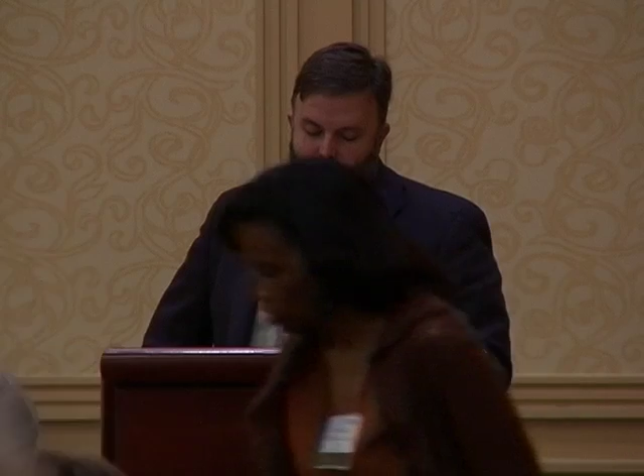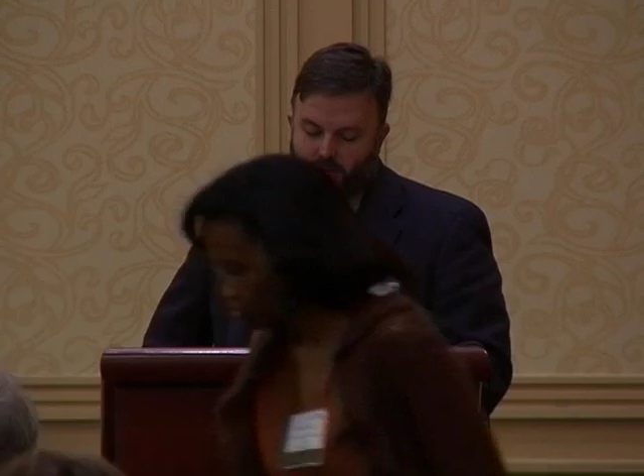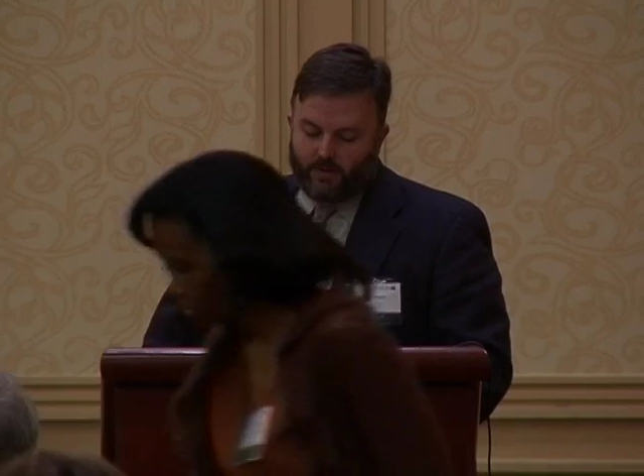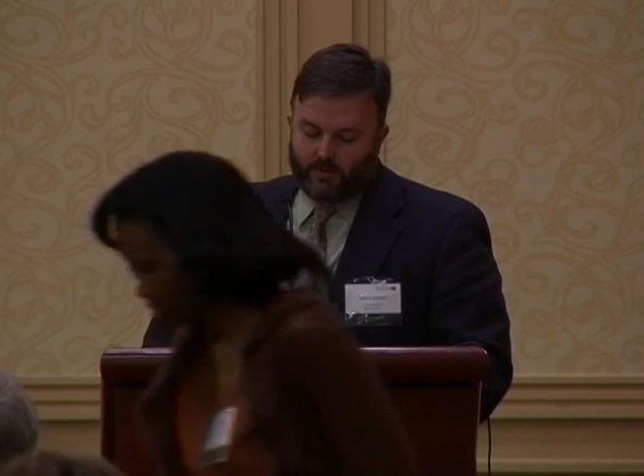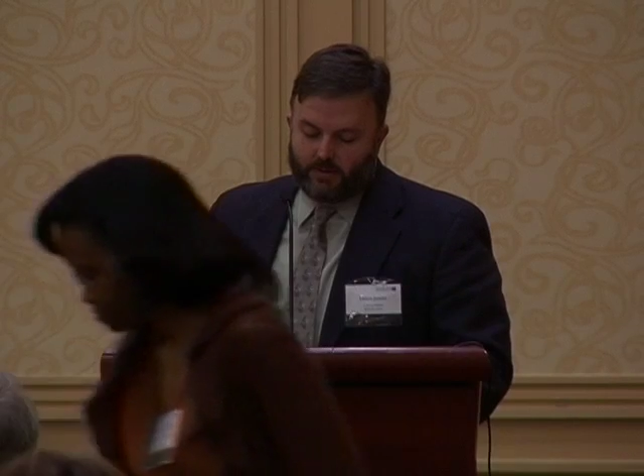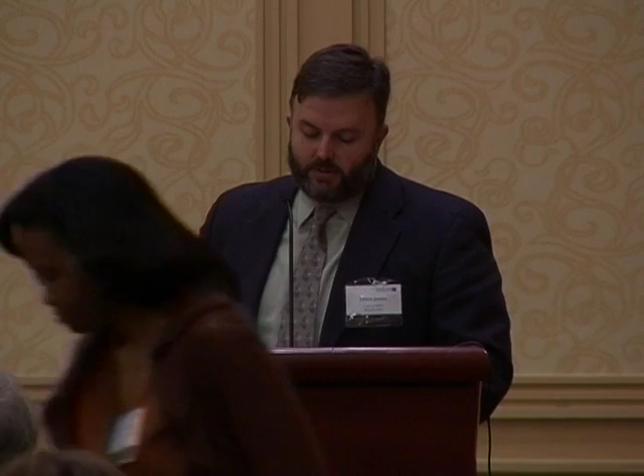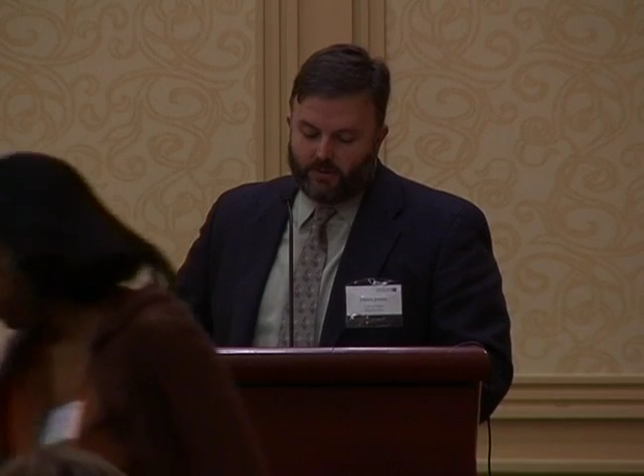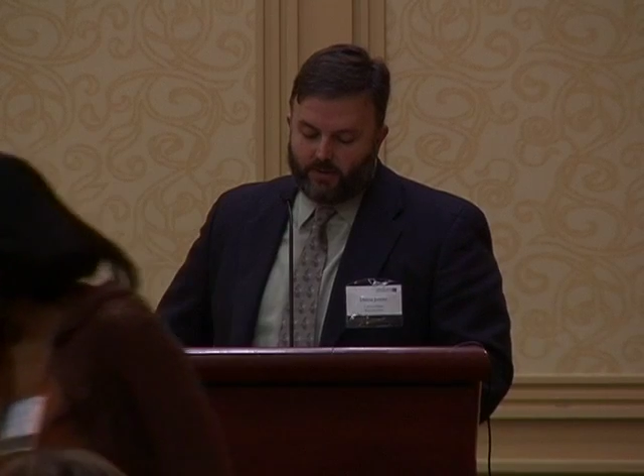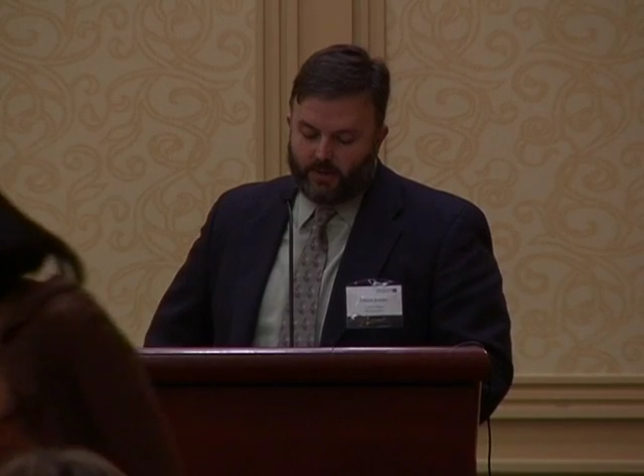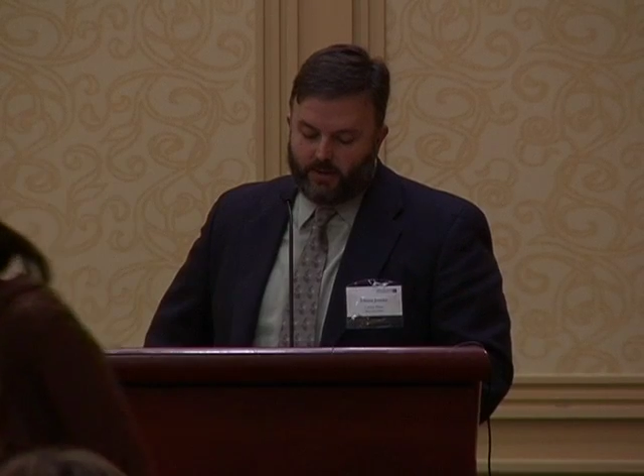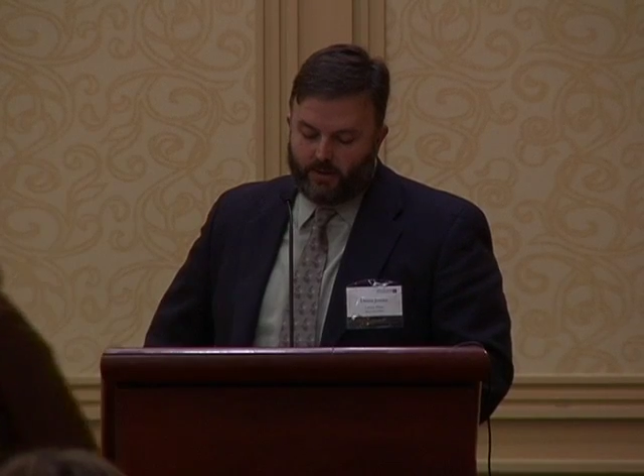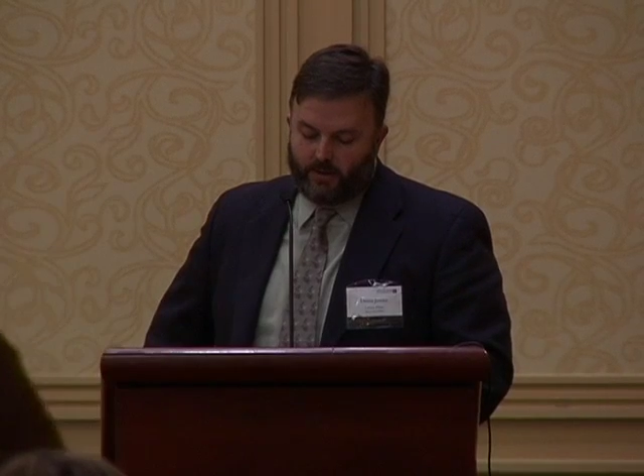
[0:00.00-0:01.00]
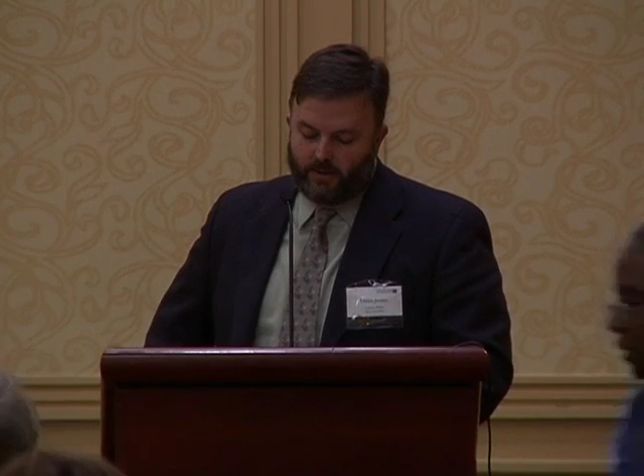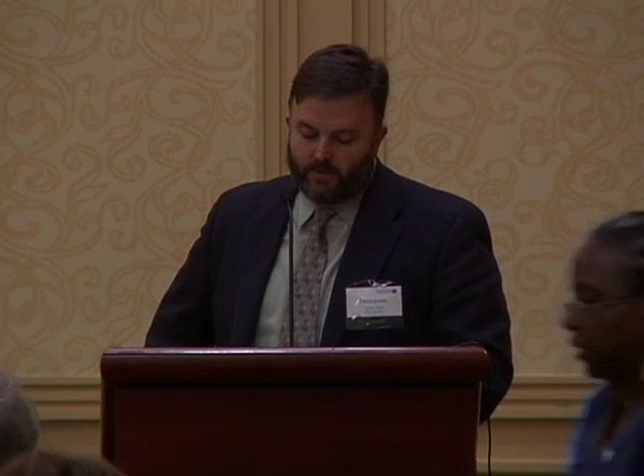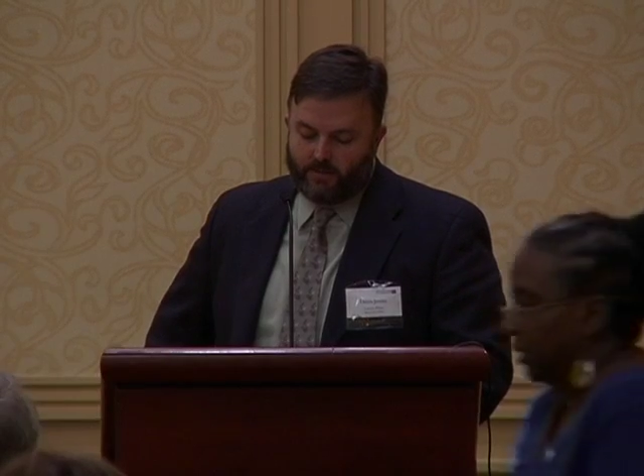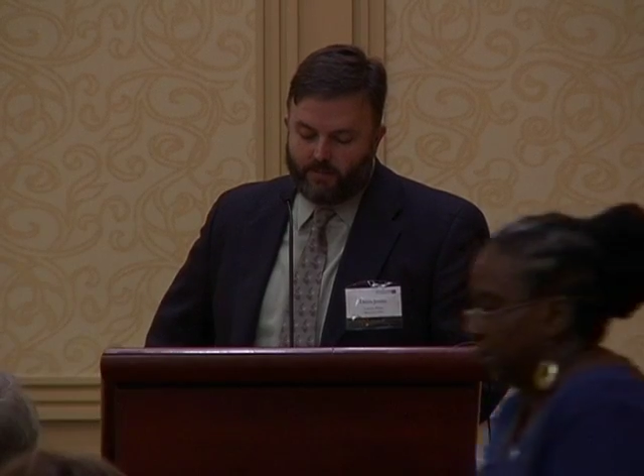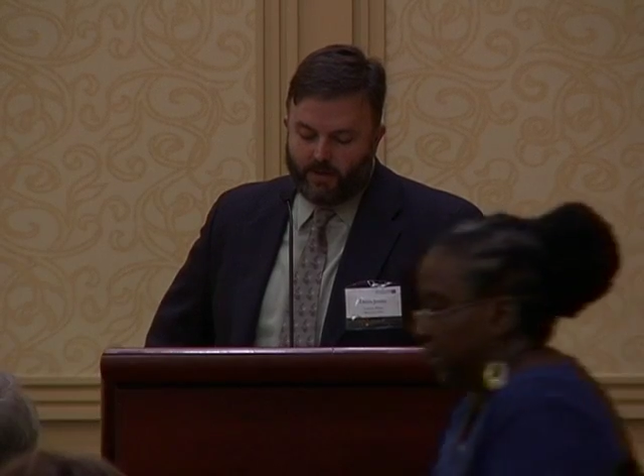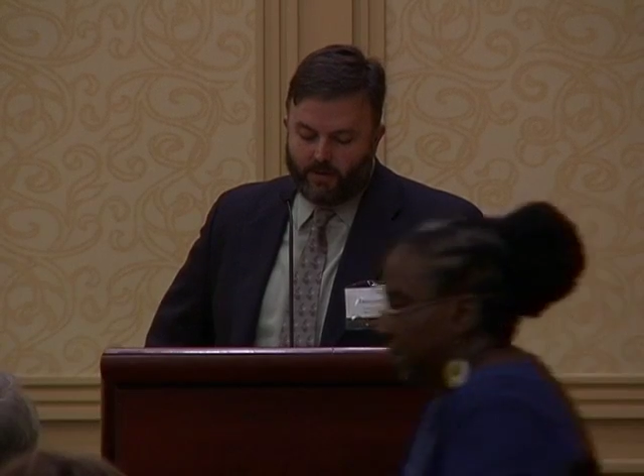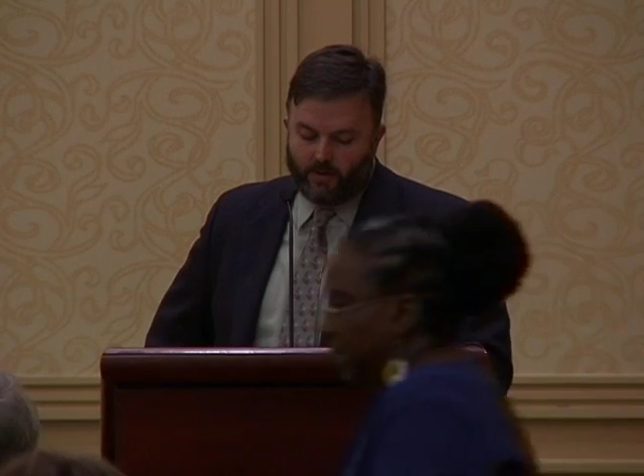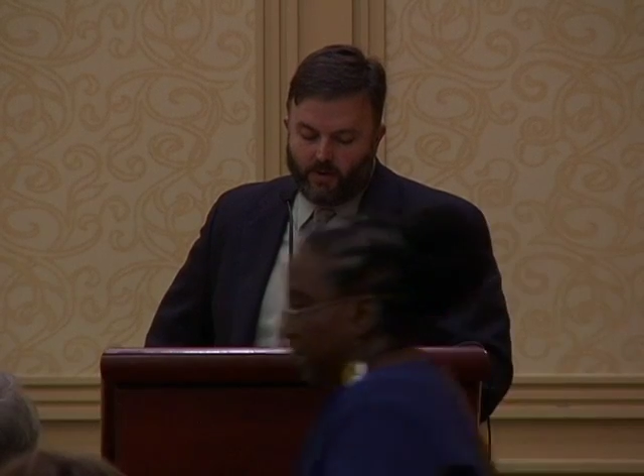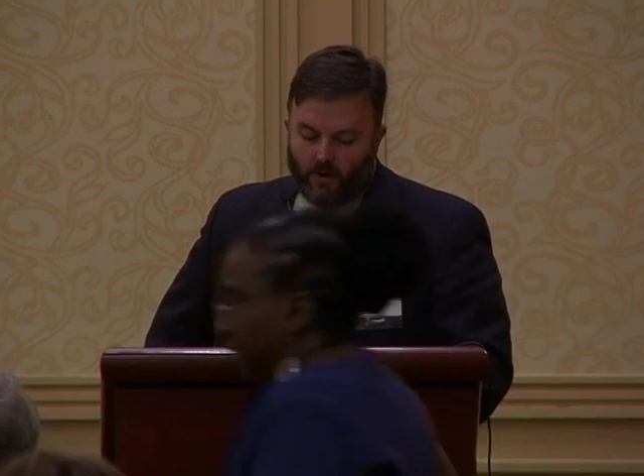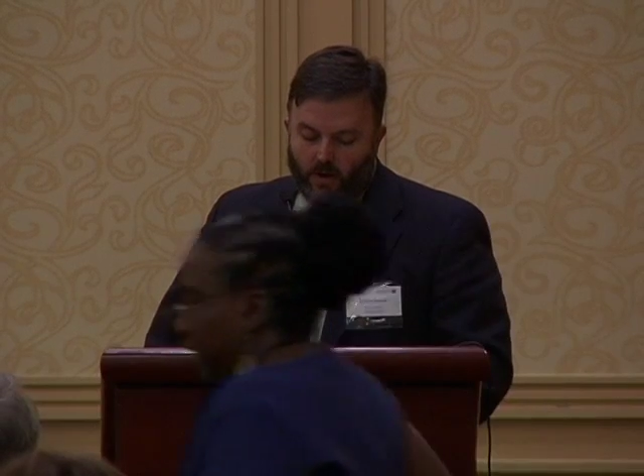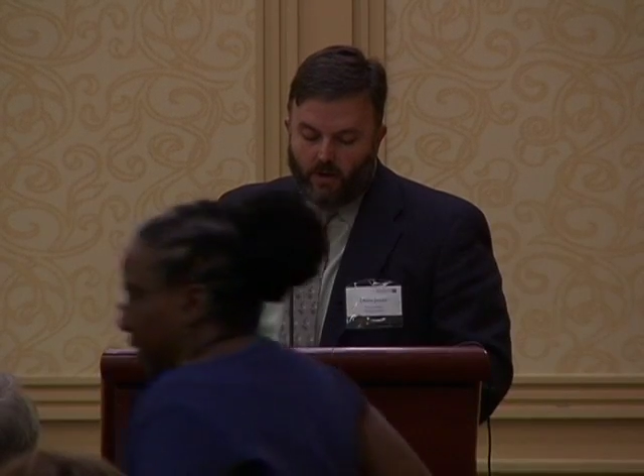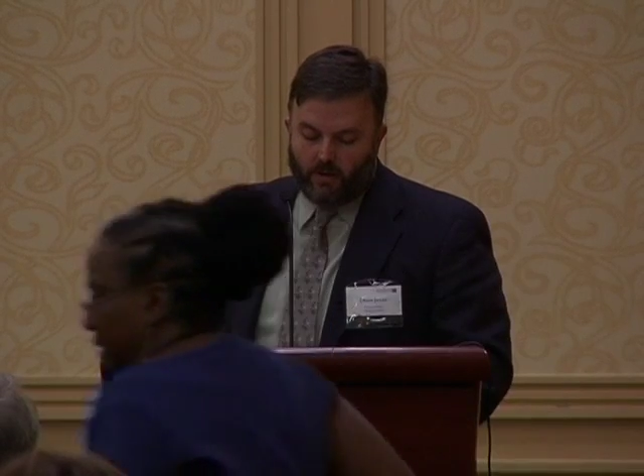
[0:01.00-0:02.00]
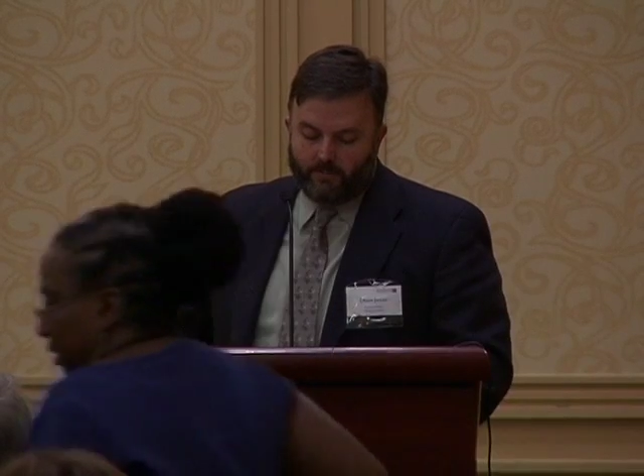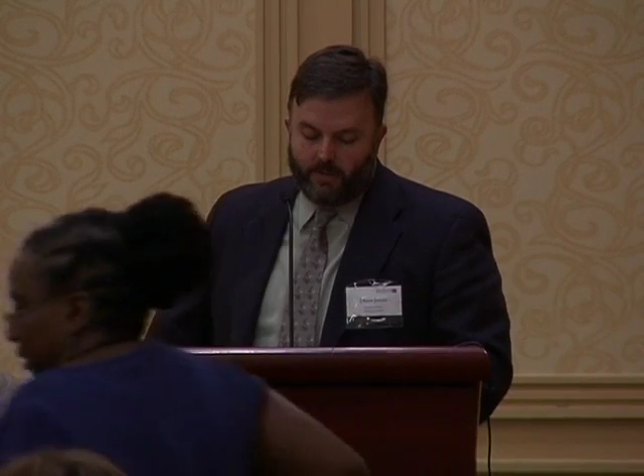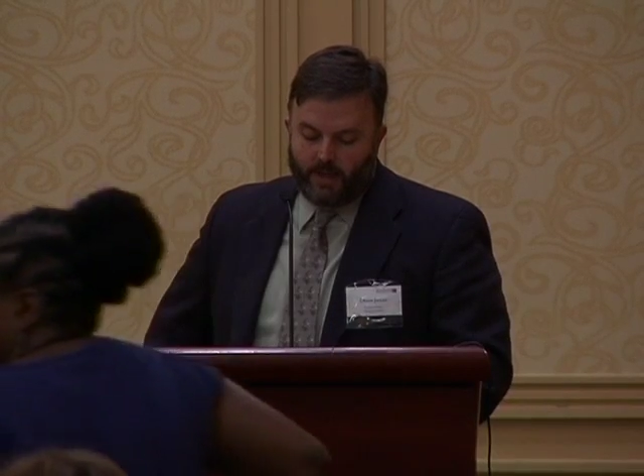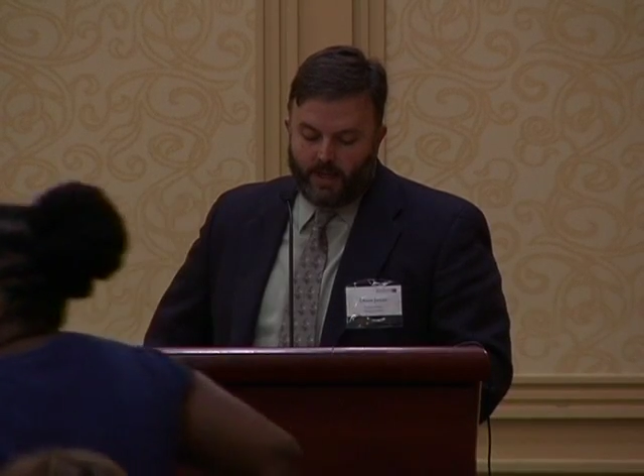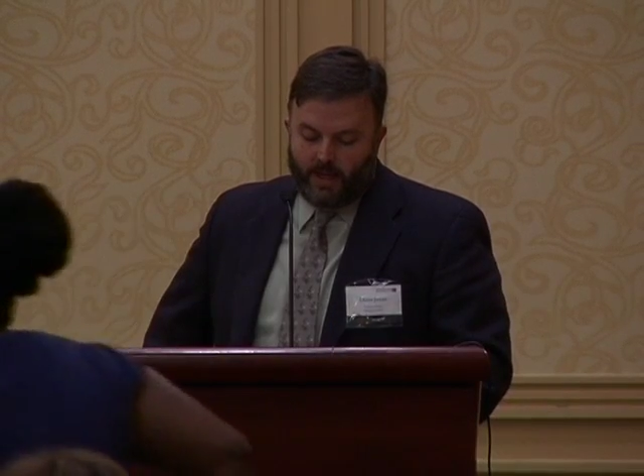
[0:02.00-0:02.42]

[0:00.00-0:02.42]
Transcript: songs in her ear to make her calm.